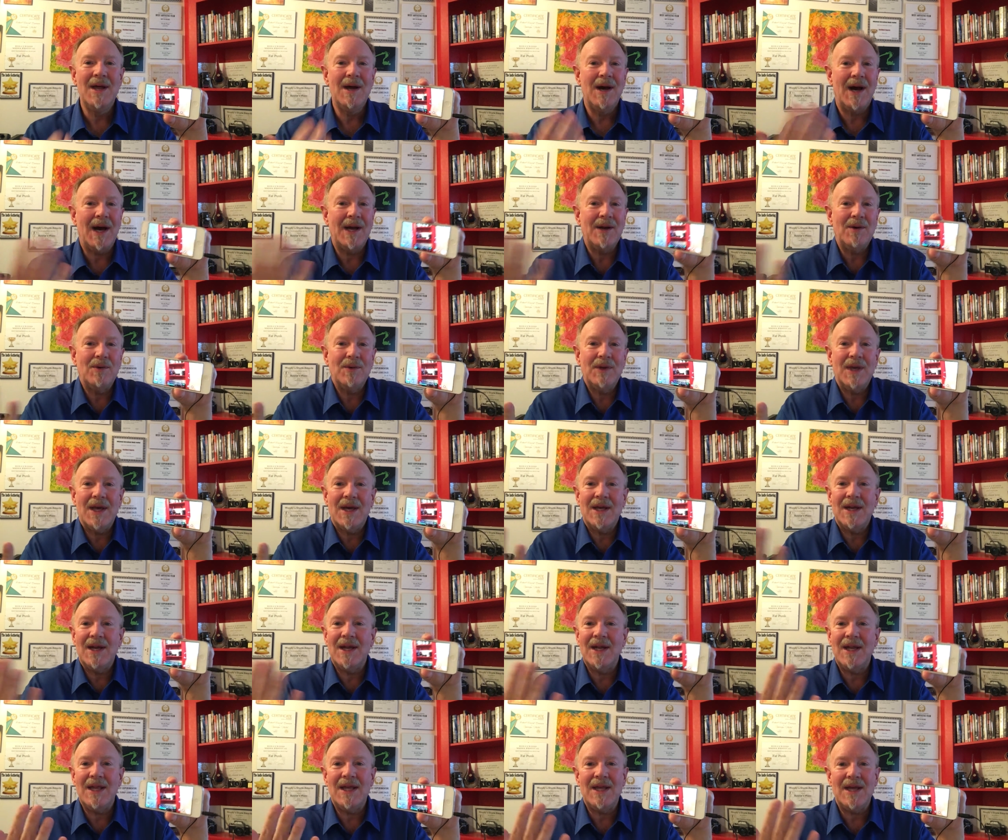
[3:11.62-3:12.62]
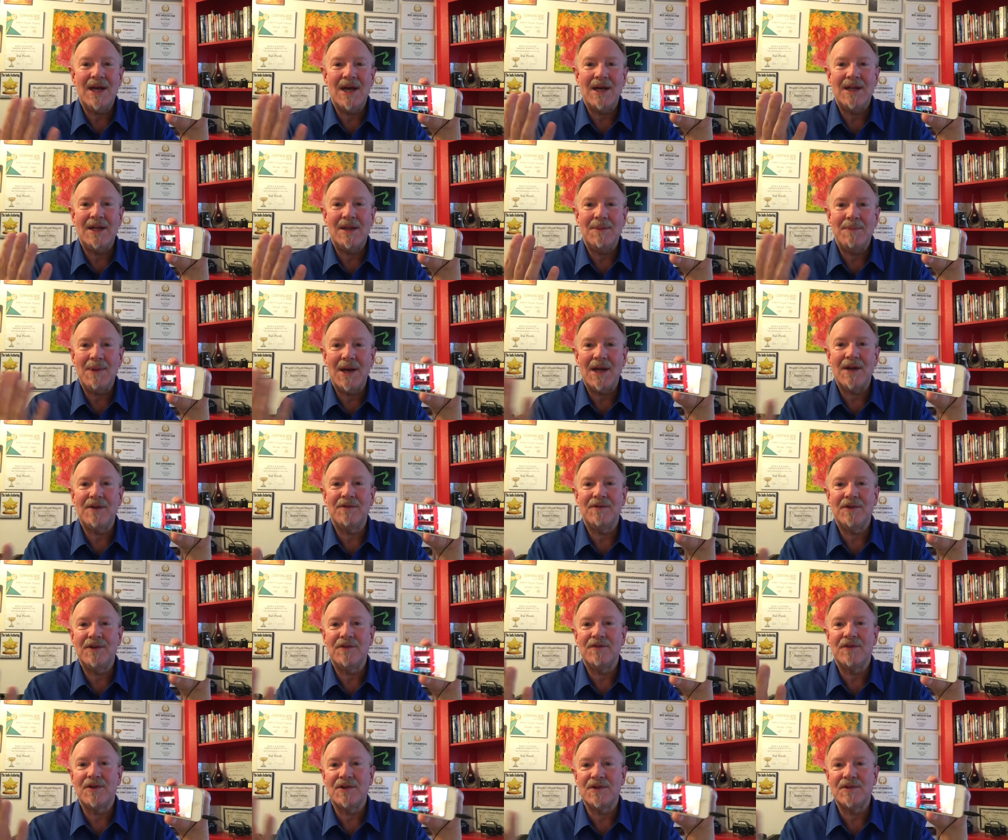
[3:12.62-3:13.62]
I don't get any
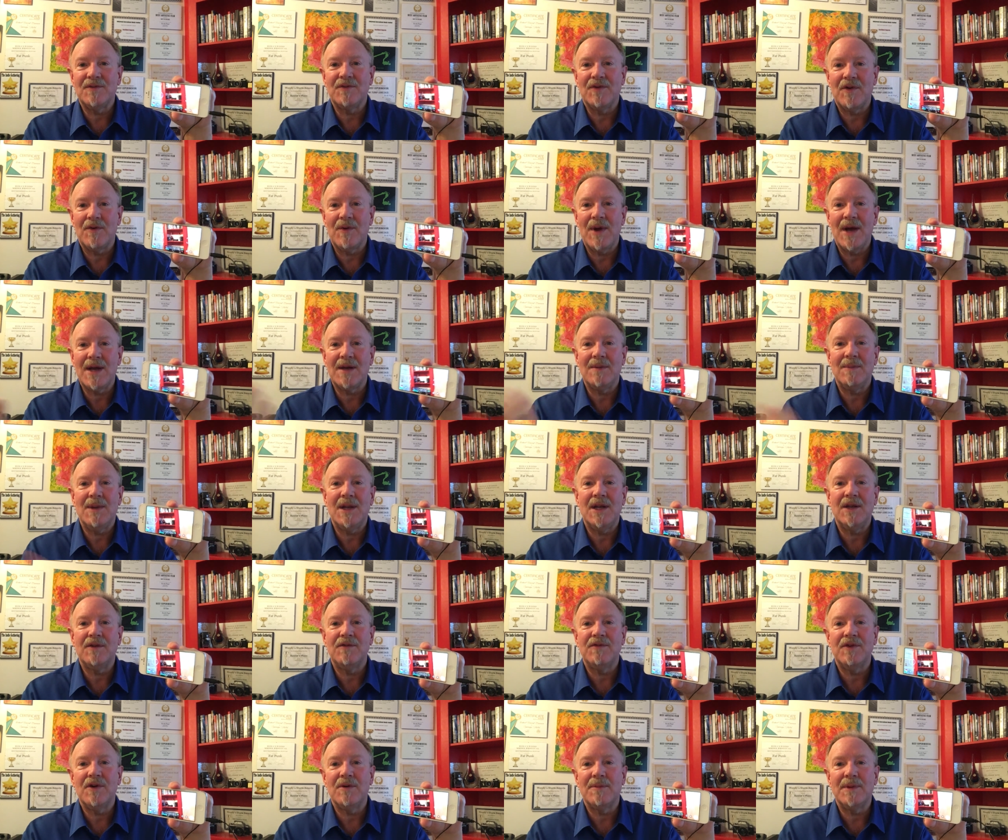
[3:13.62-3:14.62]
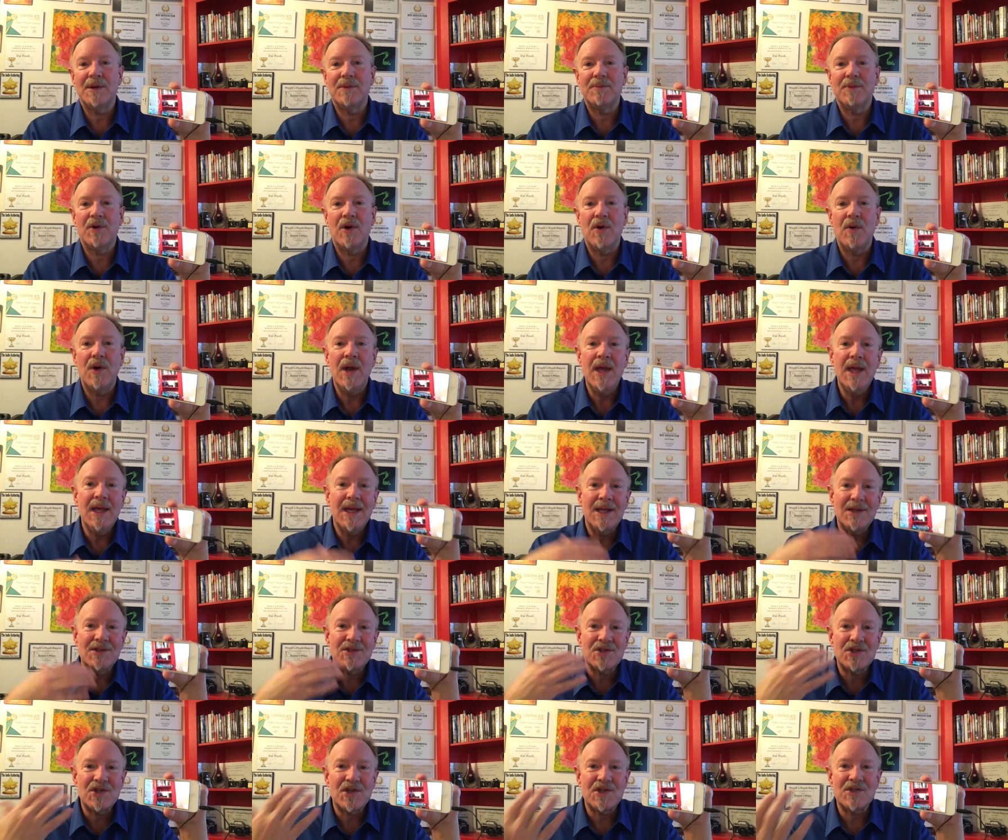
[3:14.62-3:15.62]
benefit for recommending Filmic Pro.
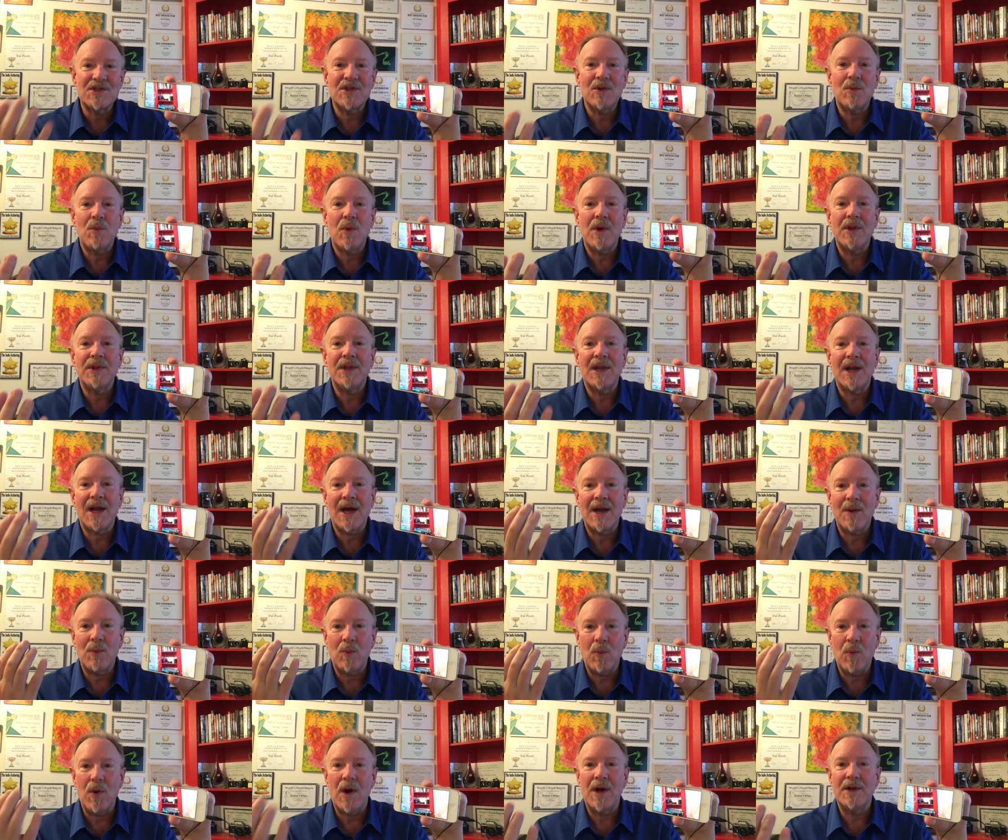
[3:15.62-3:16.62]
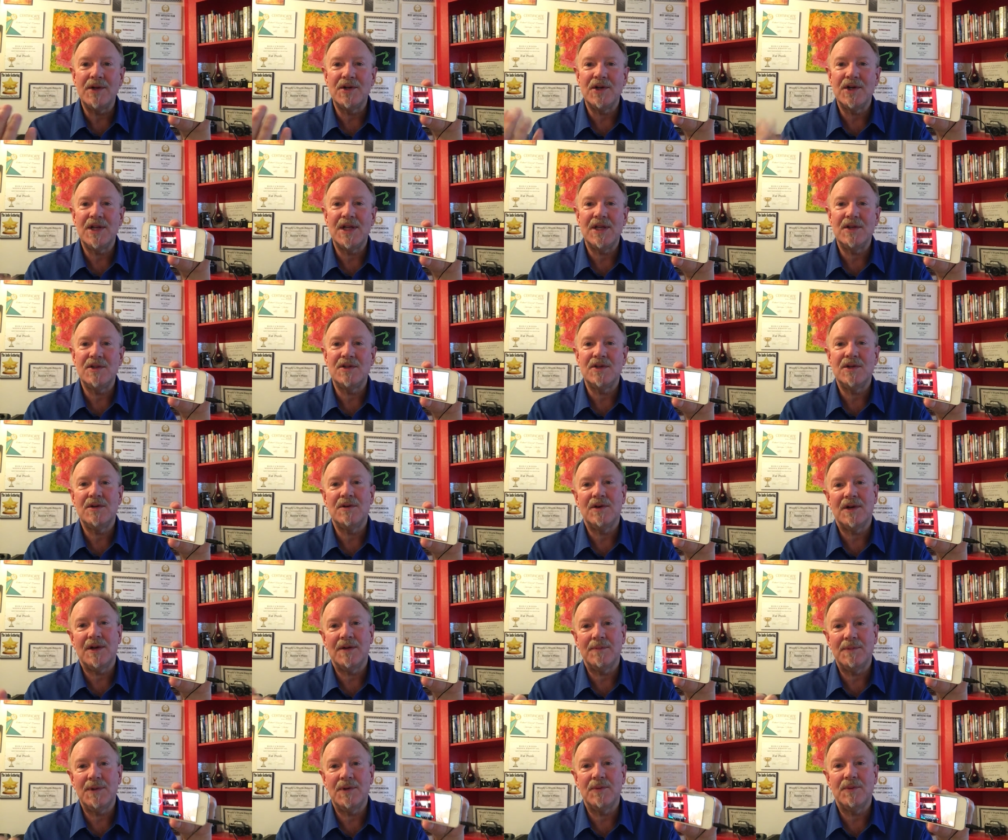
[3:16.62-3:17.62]
It's just the one that I wandered into and
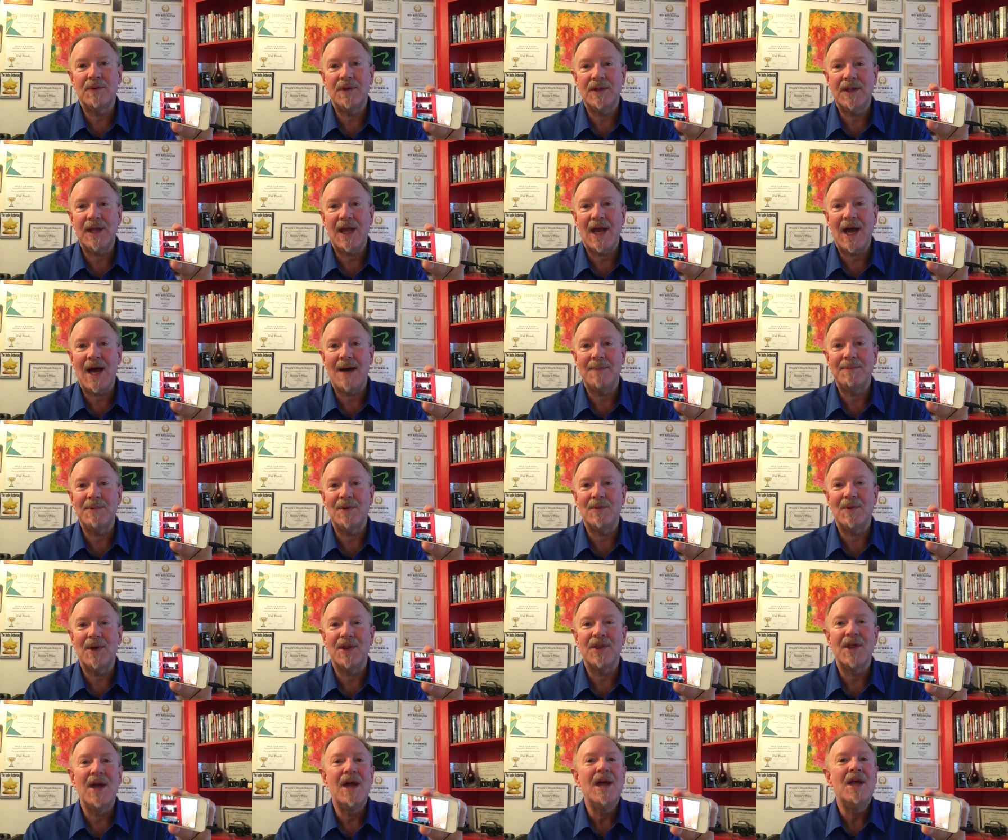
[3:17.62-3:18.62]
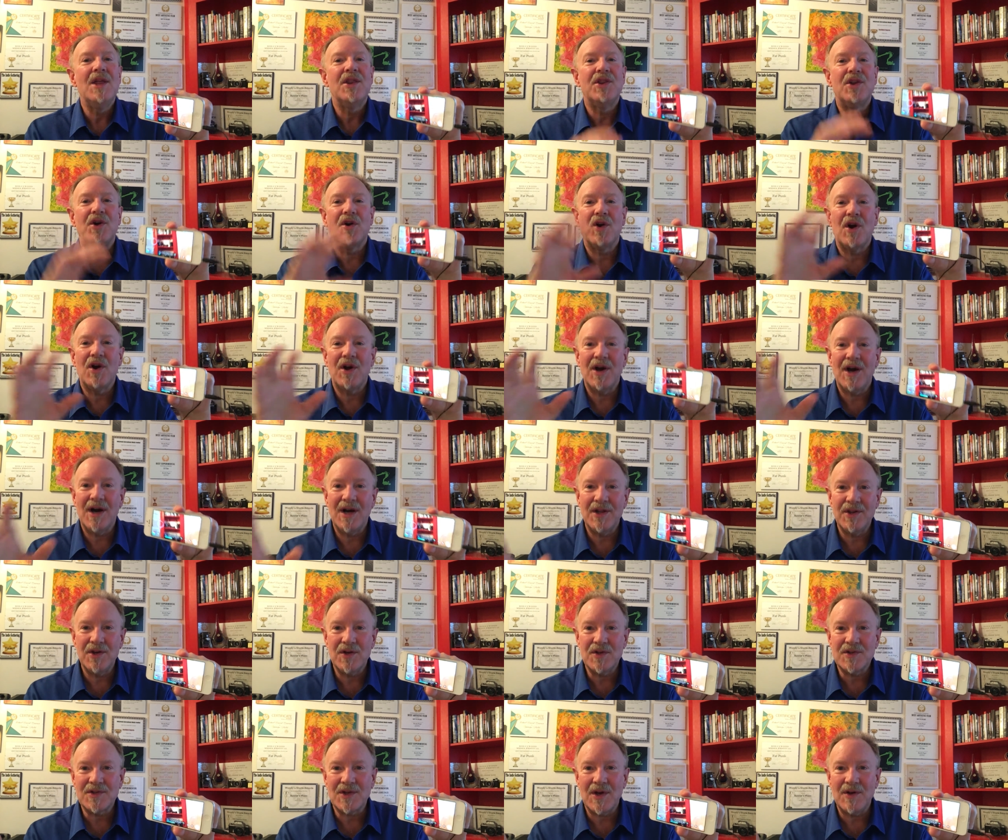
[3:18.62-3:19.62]
I've been really happy with. There are
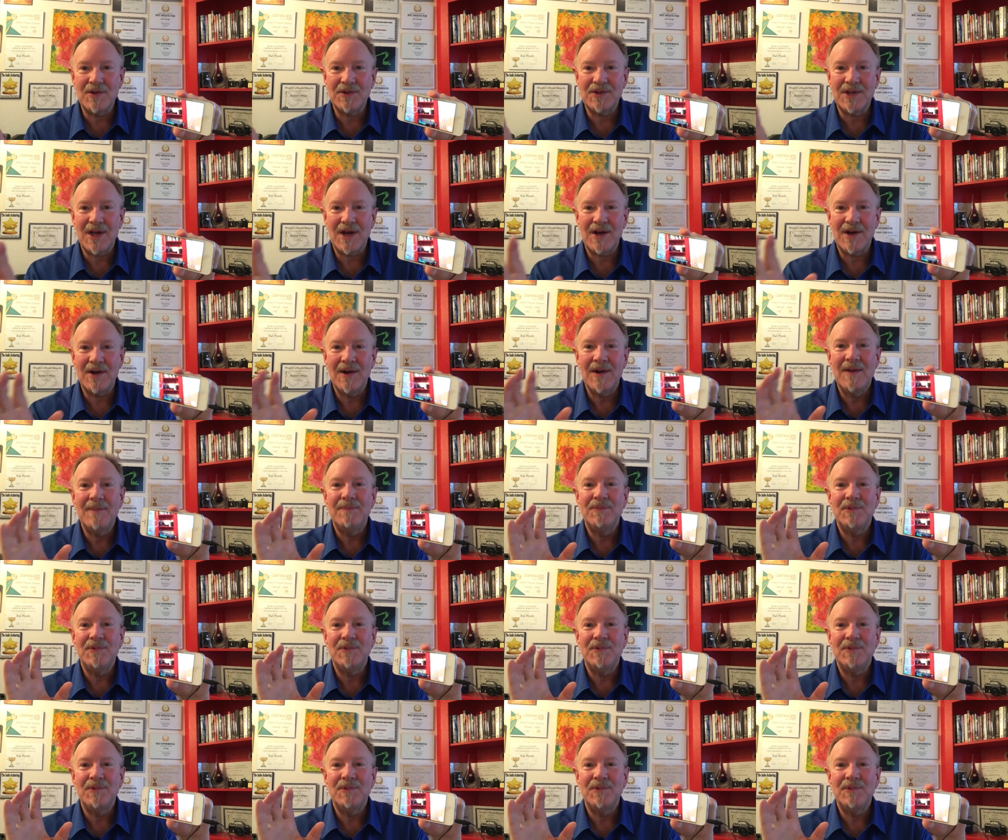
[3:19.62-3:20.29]
others out there.